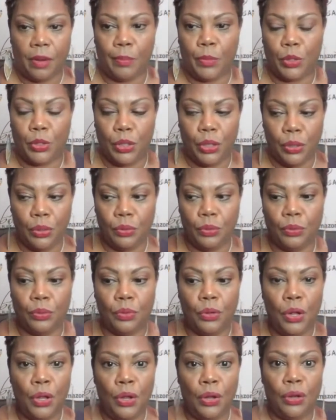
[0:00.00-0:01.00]
number
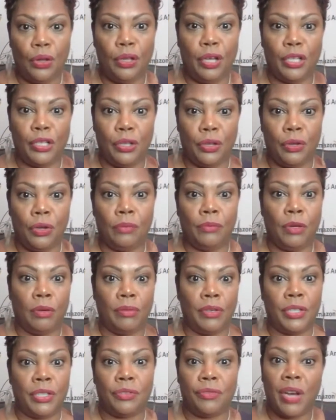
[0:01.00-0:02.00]
two, you need to know if
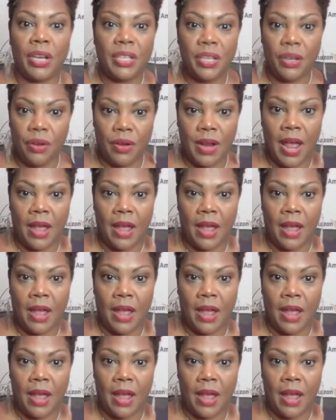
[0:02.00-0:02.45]
you're restricted or